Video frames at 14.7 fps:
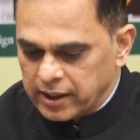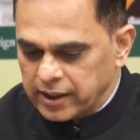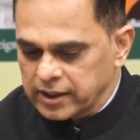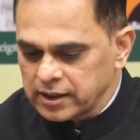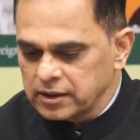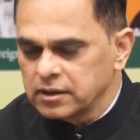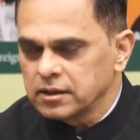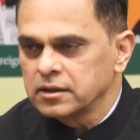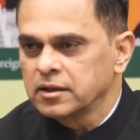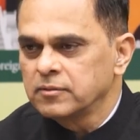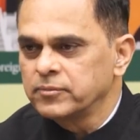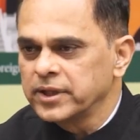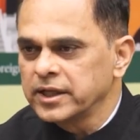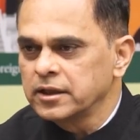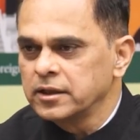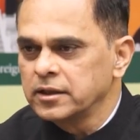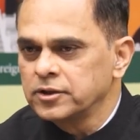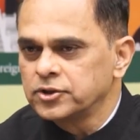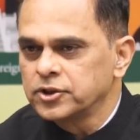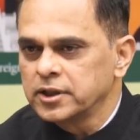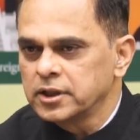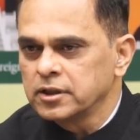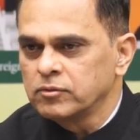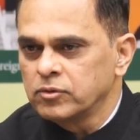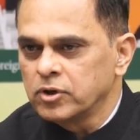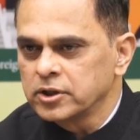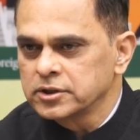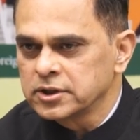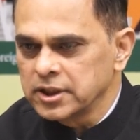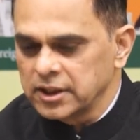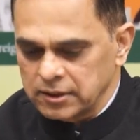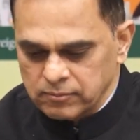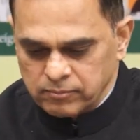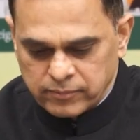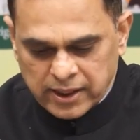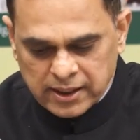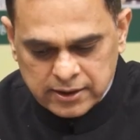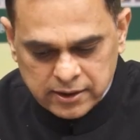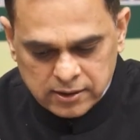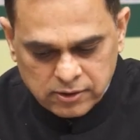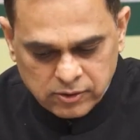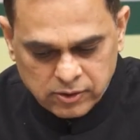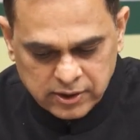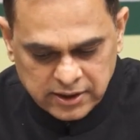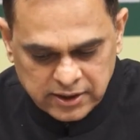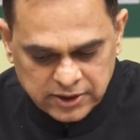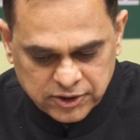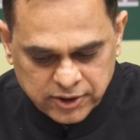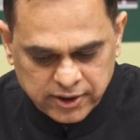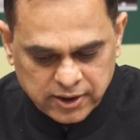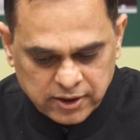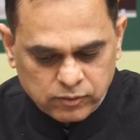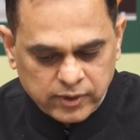And the big initiative was the Belt and Road Initiative,